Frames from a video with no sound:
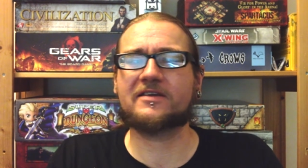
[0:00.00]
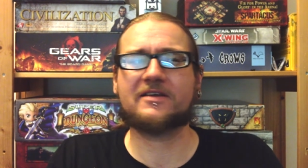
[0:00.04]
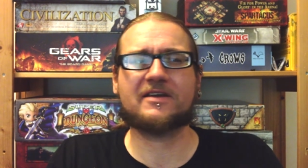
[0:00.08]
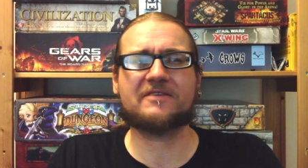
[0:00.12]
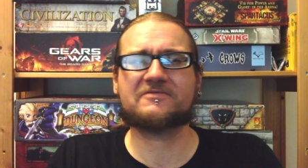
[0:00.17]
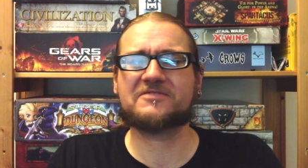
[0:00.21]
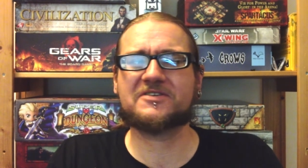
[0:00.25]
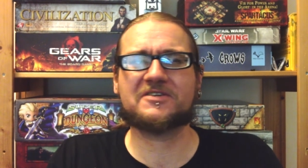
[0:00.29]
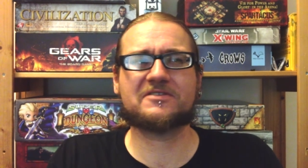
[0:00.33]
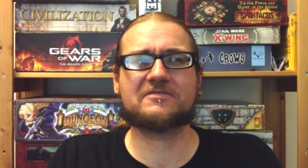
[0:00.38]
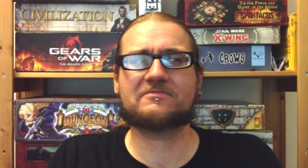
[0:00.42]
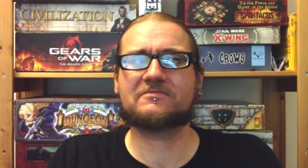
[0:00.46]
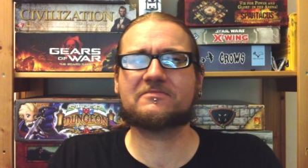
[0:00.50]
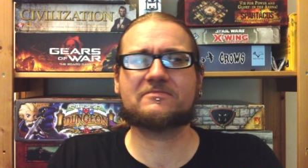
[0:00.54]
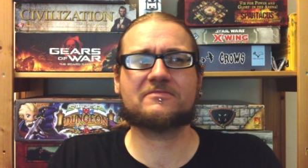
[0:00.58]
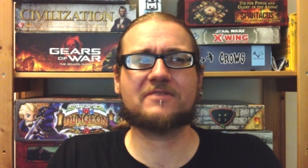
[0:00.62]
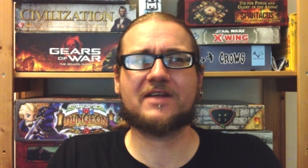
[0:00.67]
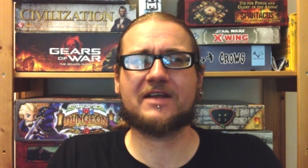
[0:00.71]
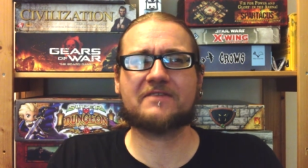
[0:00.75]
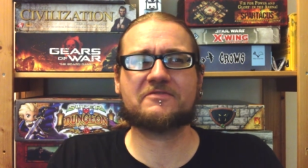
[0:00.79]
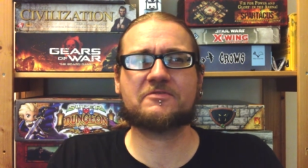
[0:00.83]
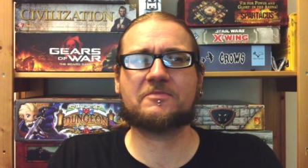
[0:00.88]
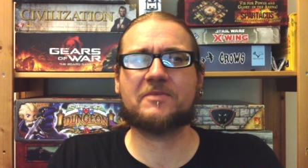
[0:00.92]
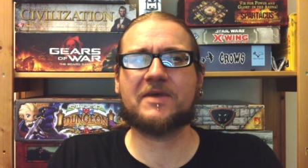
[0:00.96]
I have to I
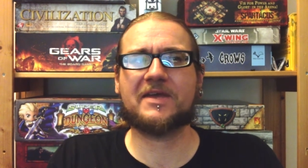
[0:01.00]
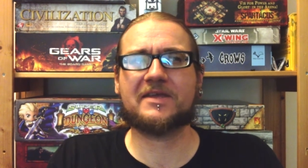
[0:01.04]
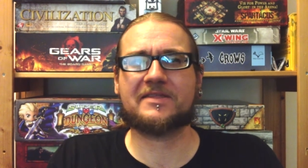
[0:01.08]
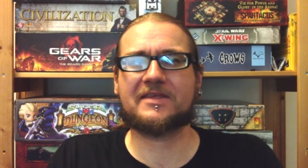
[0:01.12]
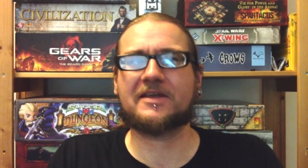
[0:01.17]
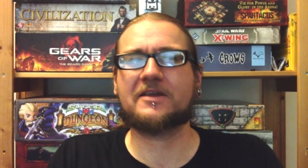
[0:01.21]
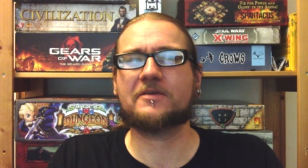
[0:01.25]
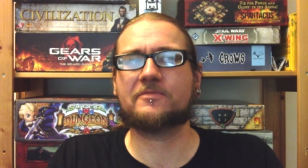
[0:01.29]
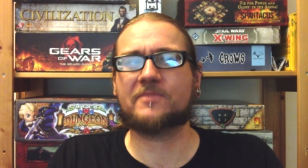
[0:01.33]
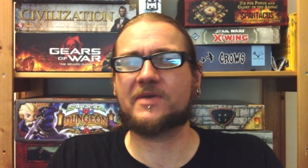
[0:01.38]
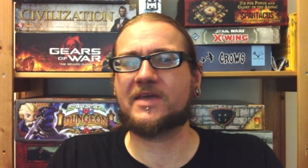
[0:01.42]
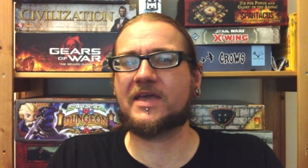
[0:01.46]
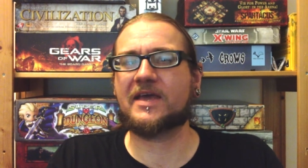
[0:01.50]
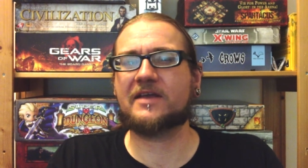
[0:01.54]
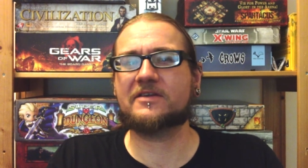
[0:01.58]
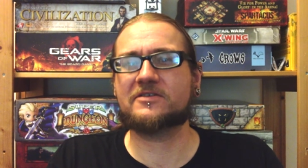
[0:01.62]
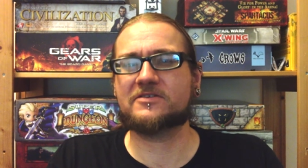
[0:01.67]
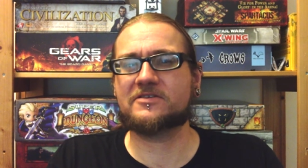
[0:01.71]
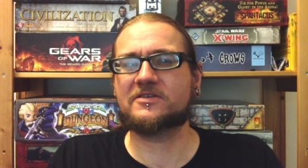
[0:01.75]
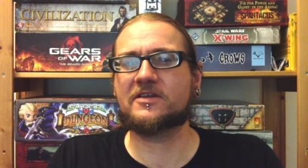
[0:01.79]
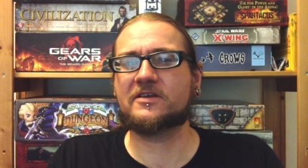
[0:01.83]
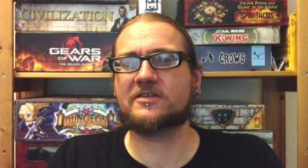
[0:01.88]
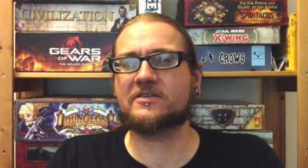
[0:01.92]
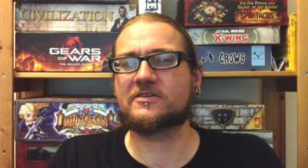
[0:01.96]
have to pick that up again
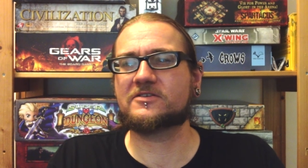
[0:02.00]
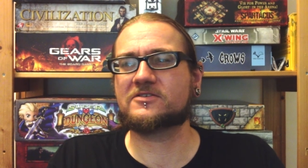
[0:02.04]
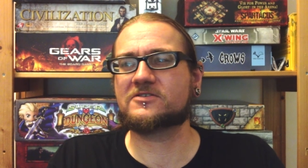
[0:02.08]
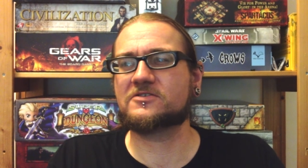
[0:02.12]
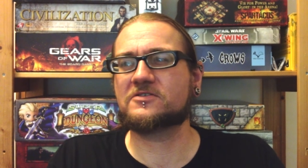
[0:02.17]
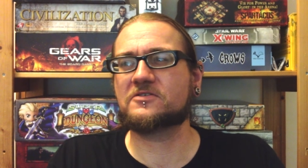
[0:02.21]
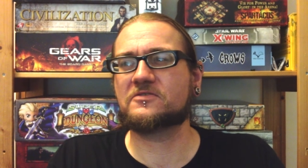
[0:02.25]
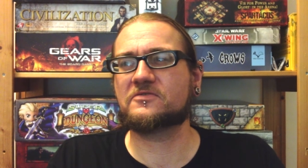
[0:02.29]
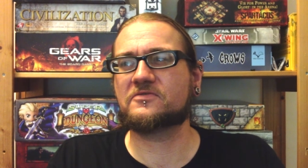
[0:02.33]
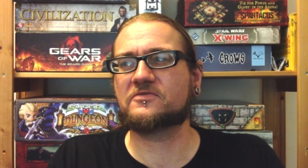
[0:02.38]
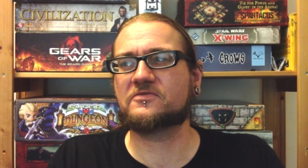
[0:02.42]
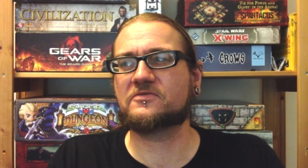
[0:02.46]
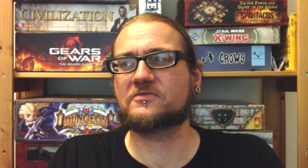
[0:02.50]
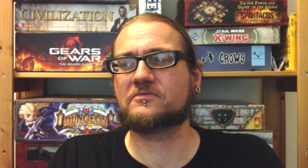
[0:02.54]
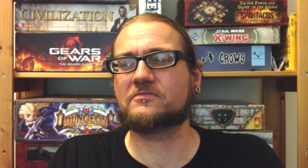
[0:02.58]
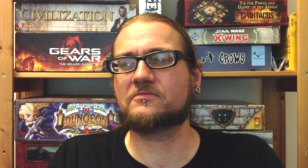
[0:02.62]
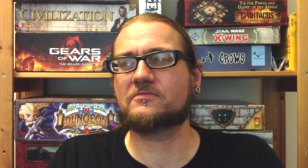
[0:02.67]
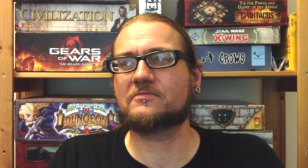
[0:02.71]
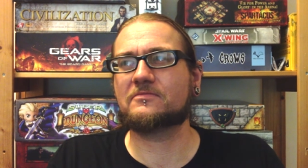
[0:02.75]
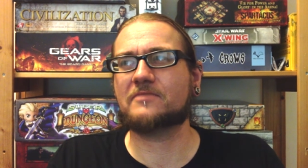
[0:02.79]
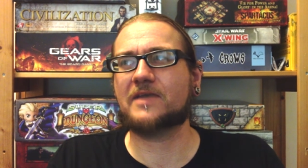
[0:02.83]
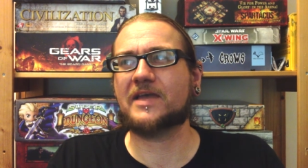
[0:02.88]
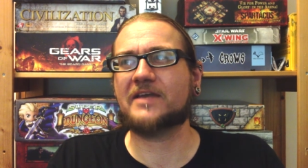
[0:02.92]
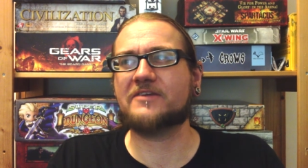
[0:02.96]
as another sort of
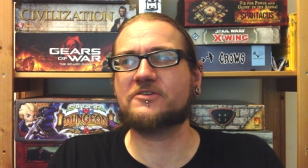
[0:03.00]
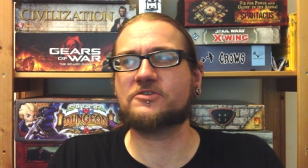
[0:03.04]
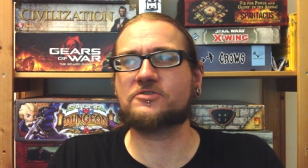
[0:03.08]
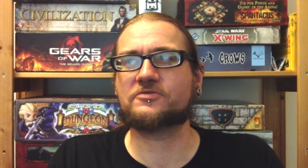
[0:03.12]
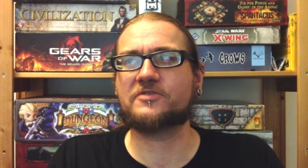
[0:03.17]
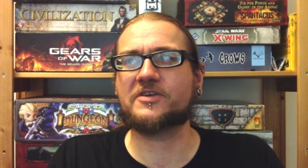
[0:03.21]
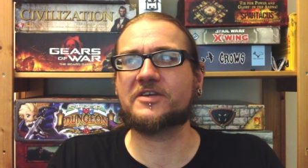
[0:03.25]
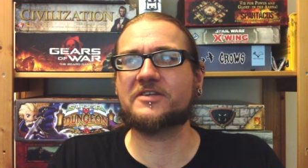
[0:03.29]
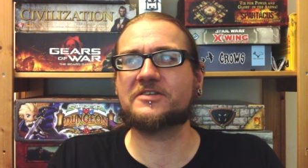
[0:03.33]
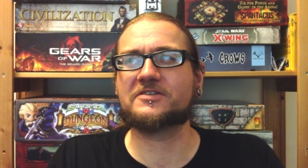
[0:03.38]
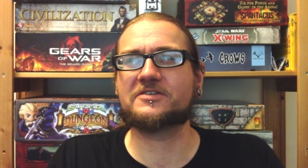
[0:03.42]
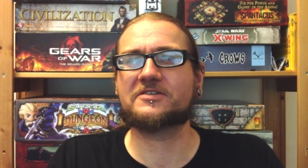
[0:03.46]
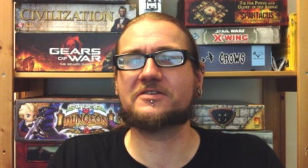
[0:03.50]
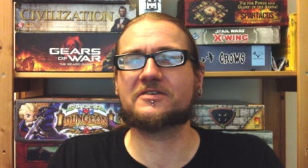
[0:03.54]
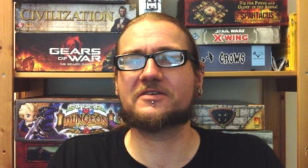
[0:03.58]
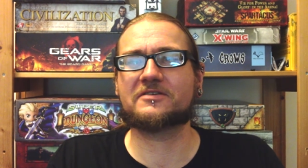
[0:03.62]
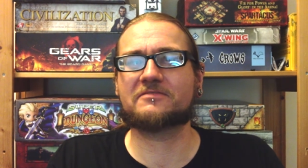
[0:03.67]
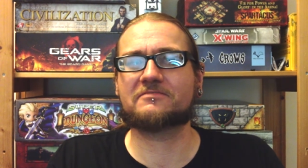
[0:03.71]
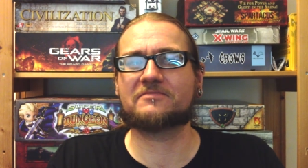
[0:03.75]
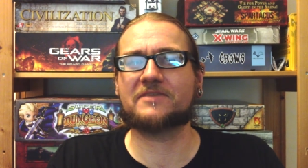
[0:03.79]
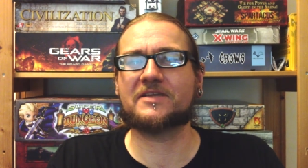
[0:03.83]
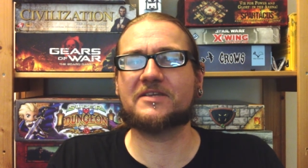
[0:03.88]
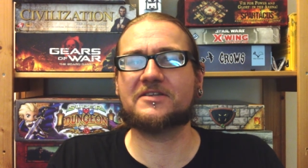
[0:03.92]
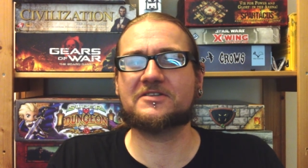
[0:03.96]
entry into the
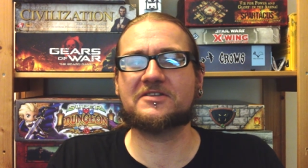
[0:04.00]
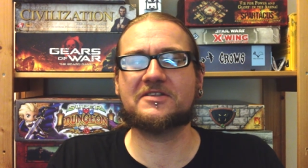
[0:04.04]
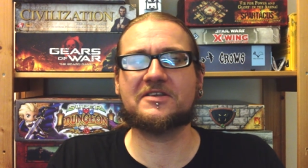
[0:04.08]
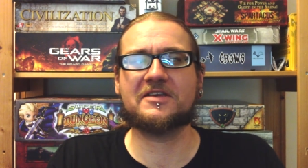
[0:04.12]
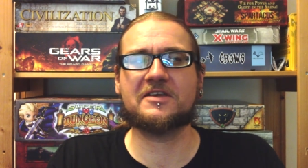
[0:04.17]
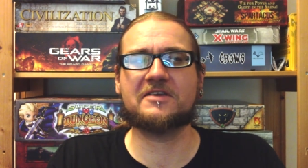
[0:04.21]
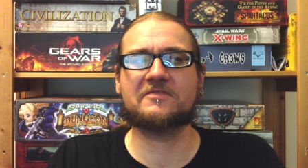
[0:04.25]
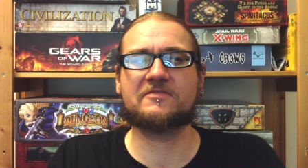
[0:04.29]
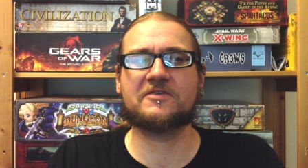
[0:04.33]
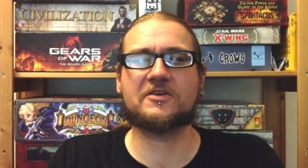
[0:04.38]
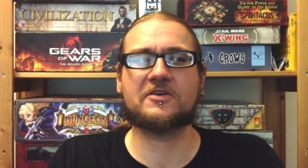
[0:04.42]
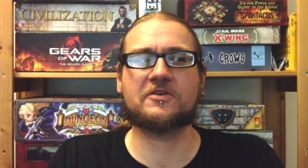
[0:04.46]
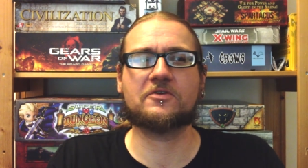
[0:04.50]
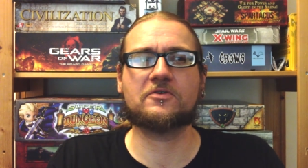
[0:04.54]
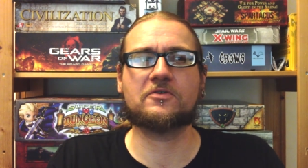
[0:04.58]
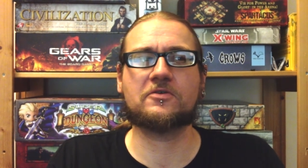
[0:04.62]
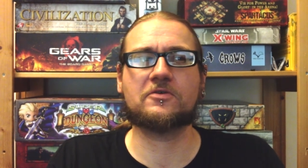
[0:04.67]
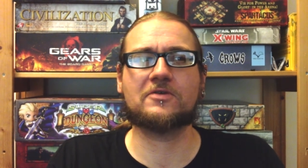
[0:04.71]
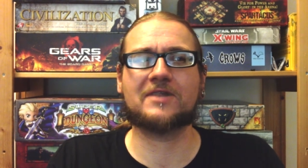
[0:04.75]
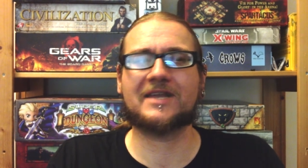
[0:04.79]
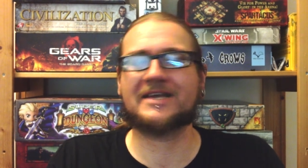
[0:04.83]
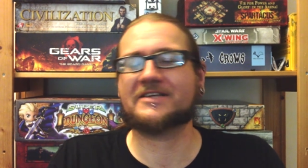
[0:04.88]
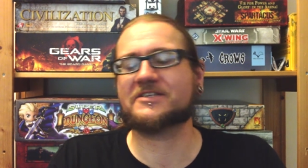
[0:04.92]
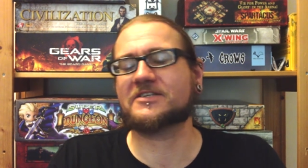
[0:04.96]
into the evening
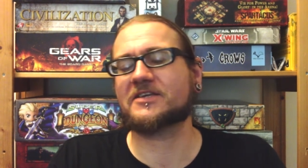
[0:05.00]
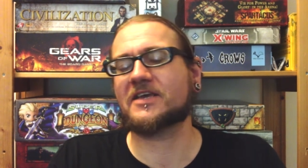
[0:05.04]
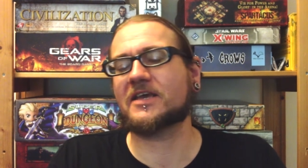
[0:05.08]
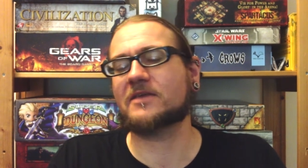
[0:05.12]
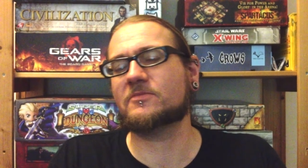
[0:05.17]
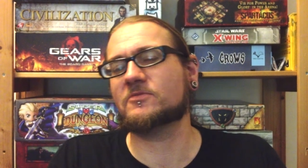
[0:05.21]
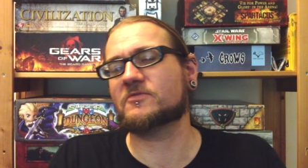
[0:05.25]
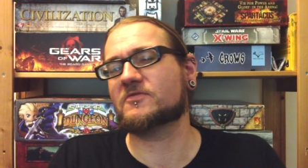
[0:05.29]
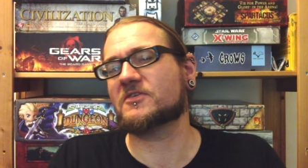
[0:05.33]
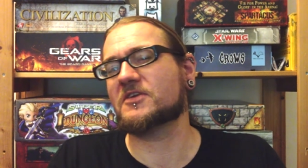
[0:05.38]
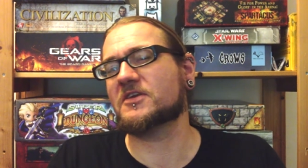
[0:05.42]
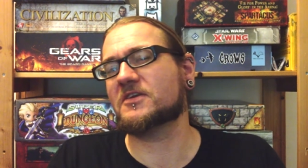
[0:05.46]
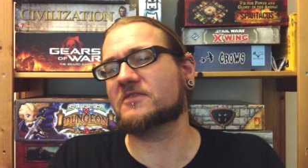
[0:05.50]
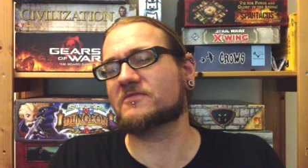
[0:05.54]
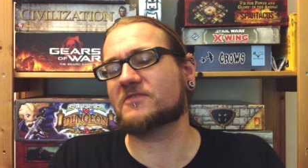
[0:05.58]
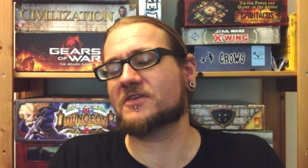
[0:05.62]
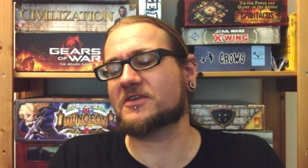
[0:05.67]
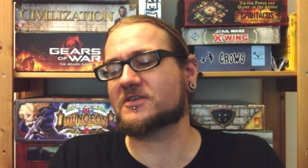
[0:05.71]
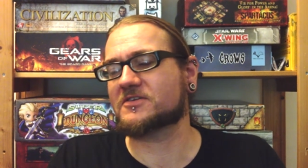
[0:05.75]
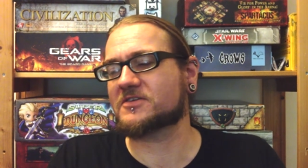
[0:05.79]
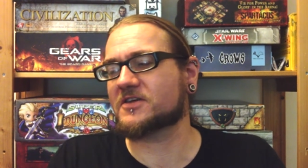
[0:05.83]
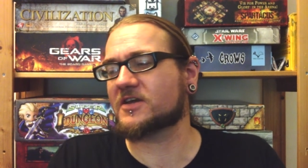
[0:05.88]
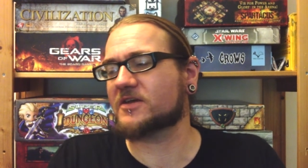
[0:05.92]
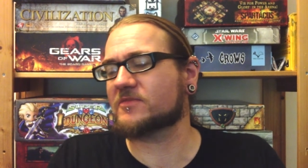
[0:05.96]
or last game of the
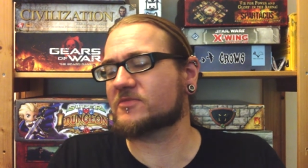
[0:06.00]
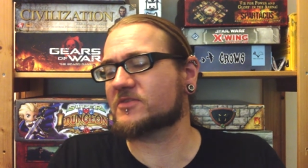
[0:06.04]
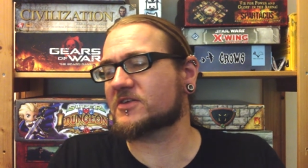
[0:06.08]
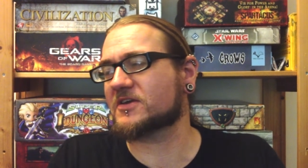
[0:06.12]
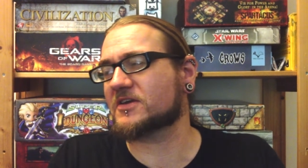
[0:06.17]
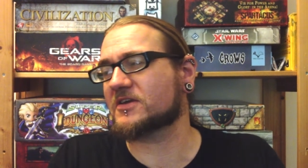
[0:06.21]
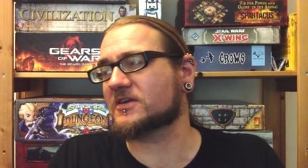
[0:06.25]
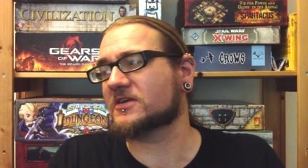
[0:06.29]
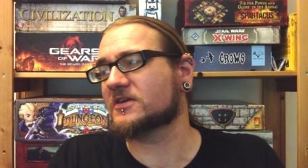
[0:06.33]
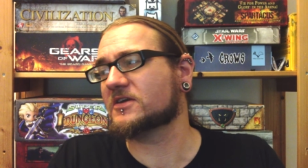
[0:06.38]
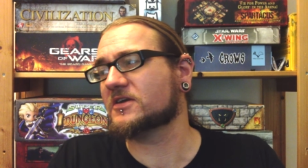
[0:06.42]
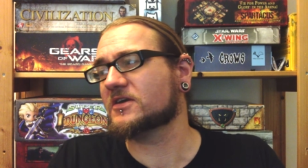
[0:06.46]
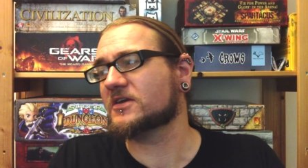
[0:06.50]
evening type thing.